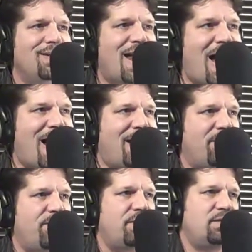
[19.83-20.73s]

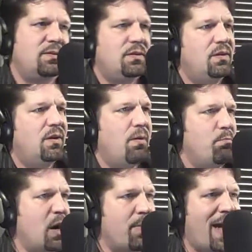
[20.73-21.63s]
live,
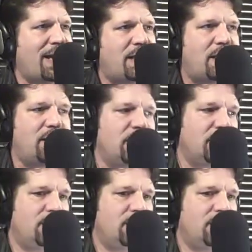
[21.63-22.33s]
Burbank.